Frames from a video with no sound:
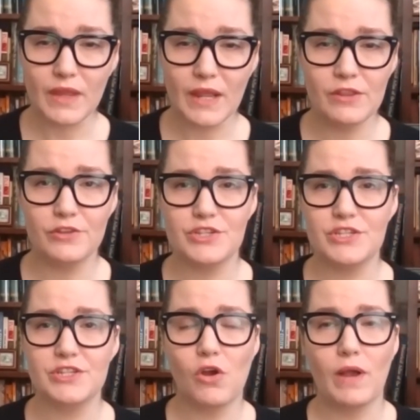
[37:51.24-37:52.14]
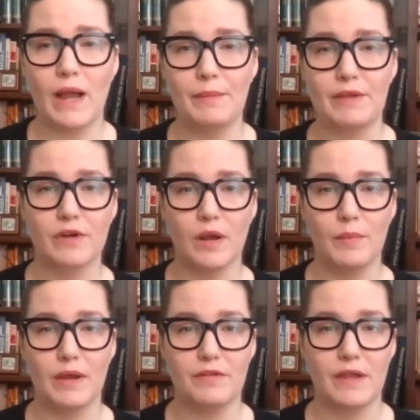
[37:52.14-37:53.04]
this is all coming from
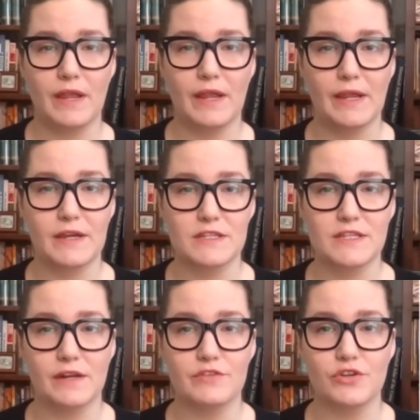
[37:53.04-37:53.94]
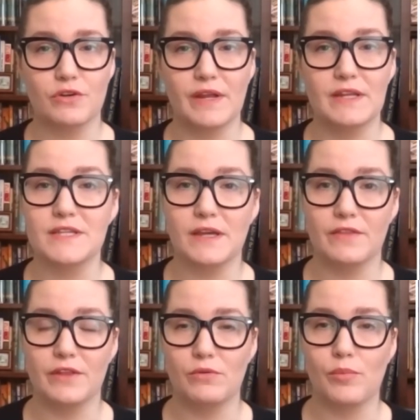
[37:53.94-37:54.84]
a set of surveys
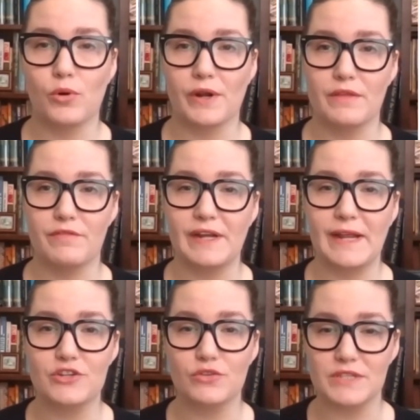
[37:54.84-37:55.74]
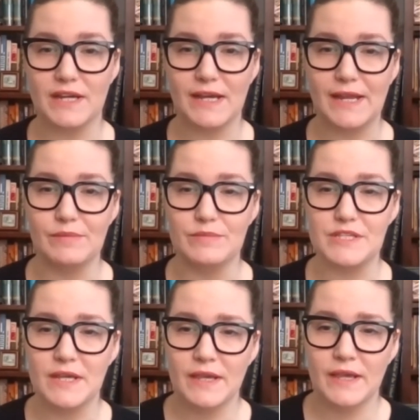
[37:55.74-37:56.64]
that are reported in the Financial Times
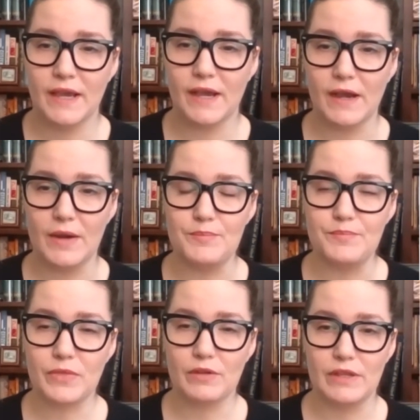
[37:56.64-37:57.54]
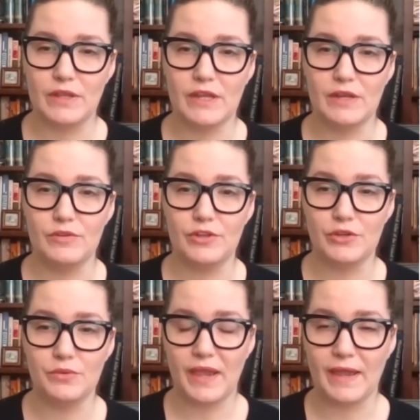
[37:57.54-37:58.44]
in the
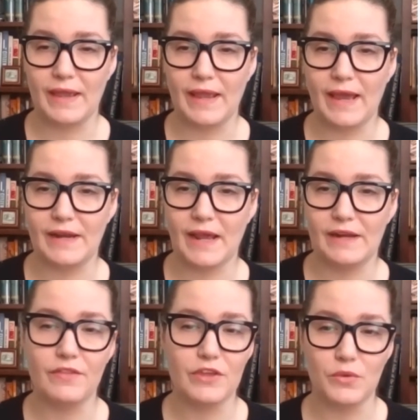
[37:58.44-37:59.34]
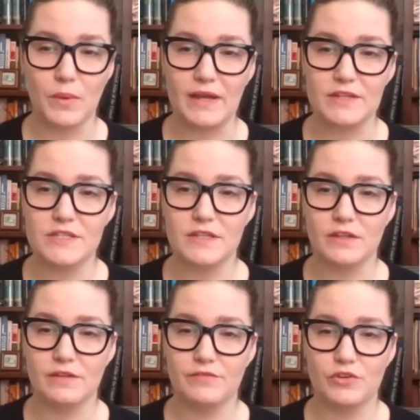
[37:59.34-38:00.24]
UK and in the US.
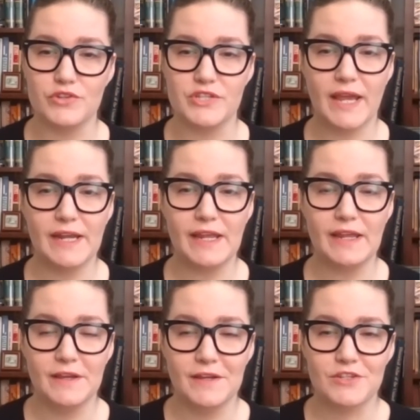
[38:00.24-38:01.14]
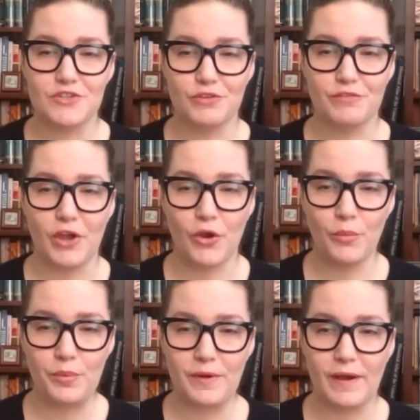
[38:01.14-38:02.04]
If there's any sort of
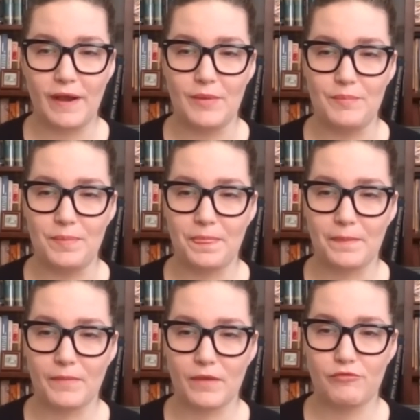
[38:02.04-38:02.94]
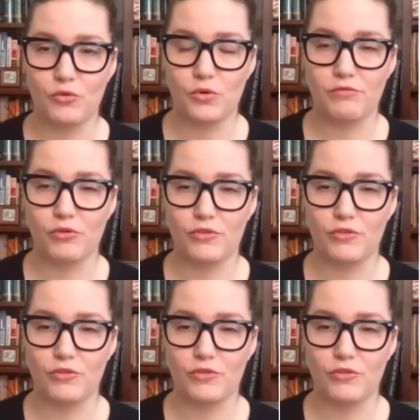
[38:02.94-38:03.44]
hope, For